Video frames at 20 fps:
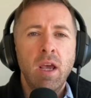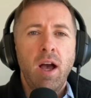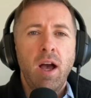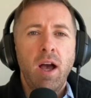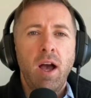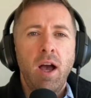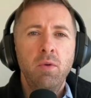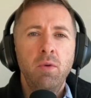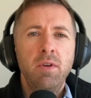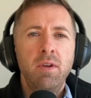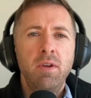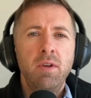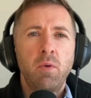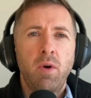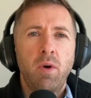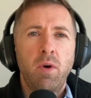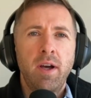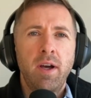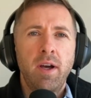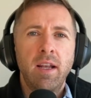I wonder
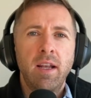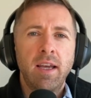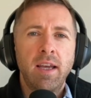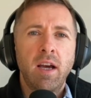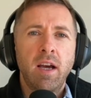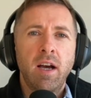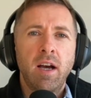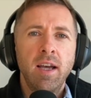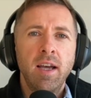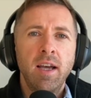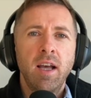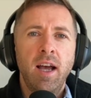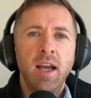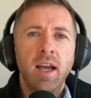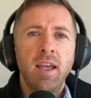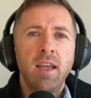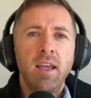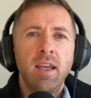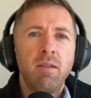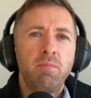why. Like
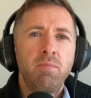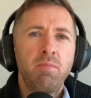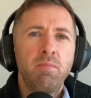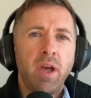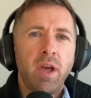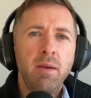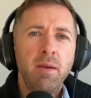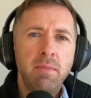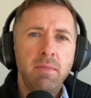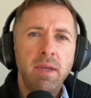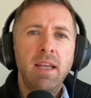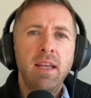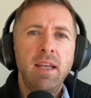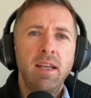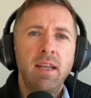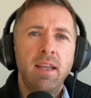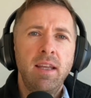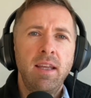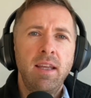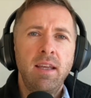I
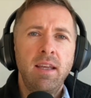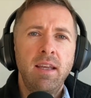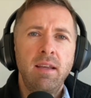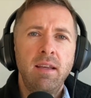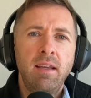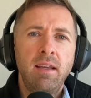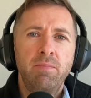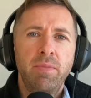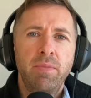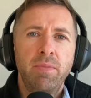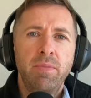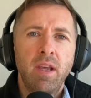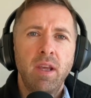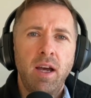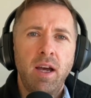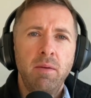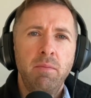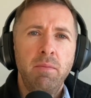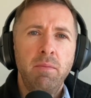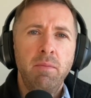immediately
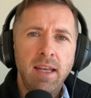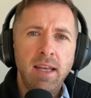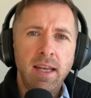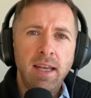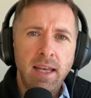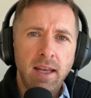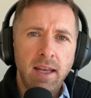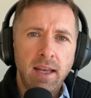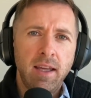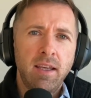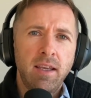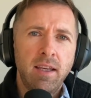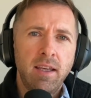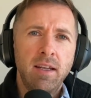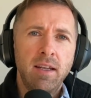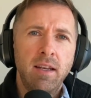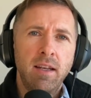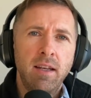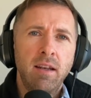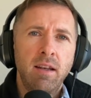like
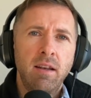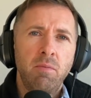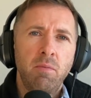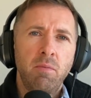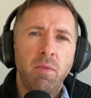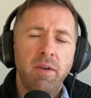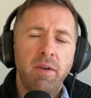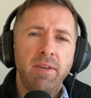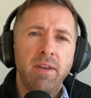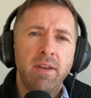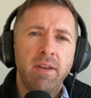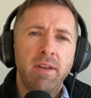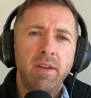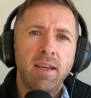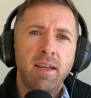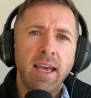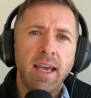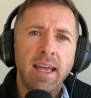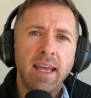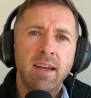it, and I feel like
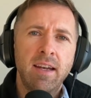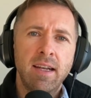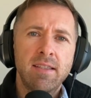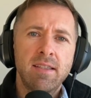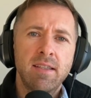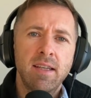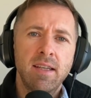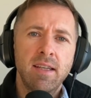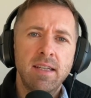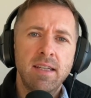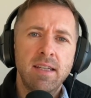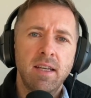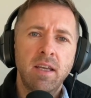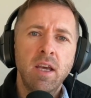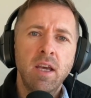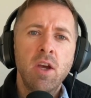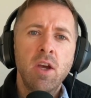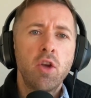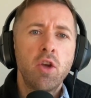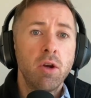I get it. It's like
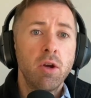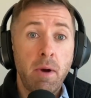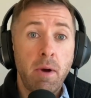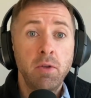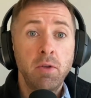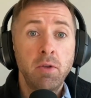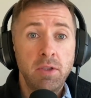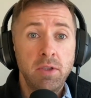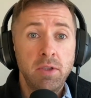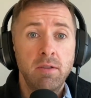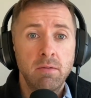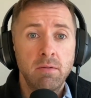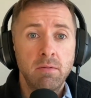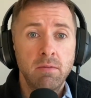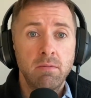your emotional